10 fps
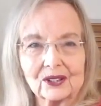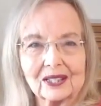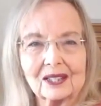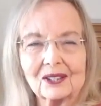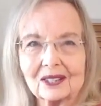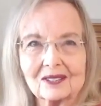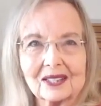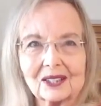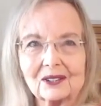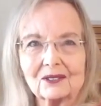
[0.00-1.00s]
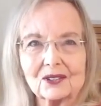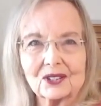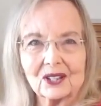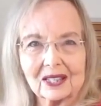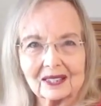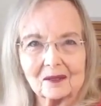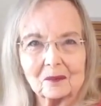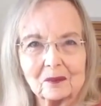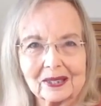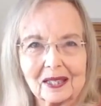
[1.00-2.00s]
It looks like you'd just like to
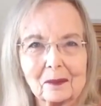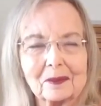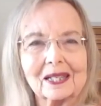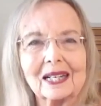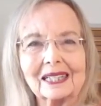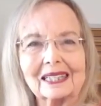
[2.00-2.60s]
pick it up and hug